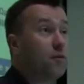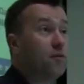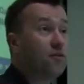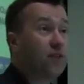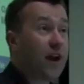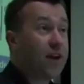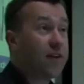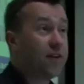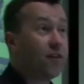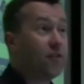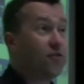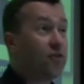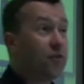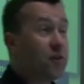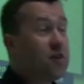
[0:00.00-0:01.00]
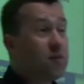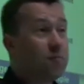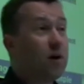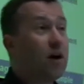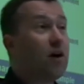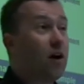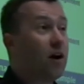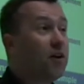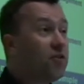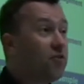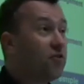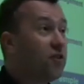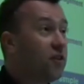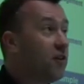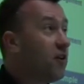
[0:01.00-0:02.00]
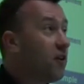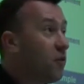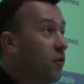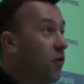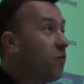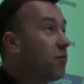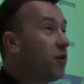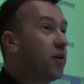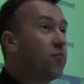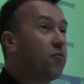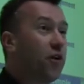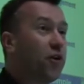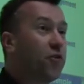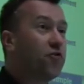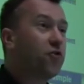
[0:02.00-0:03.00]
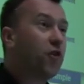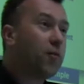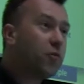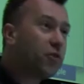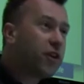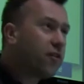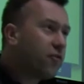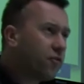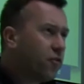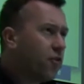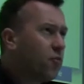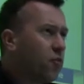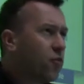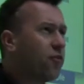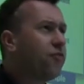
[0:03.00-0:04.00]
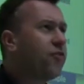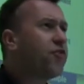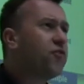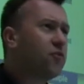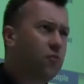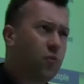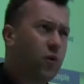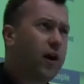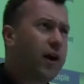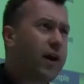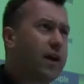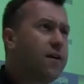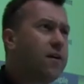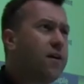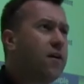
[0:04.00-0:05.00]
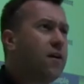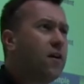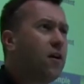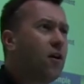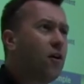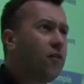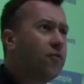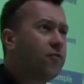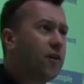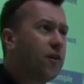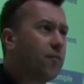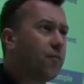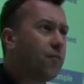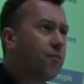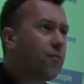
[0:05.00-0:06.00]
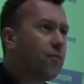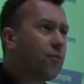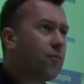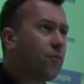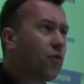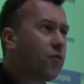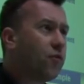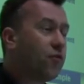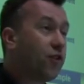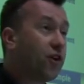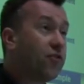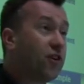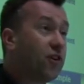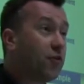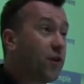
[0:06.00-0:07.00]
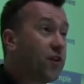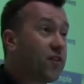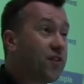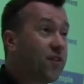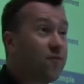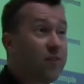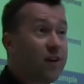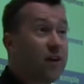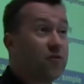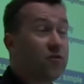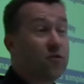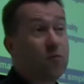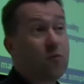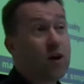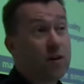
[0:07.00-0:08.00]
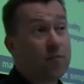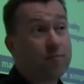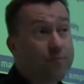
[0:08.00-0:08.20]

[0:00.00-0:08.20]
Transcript: standards. So in the past, we would be approached, "Oh, I'm looking for a more efficient way of um, of addressing twenty-seven thousand one.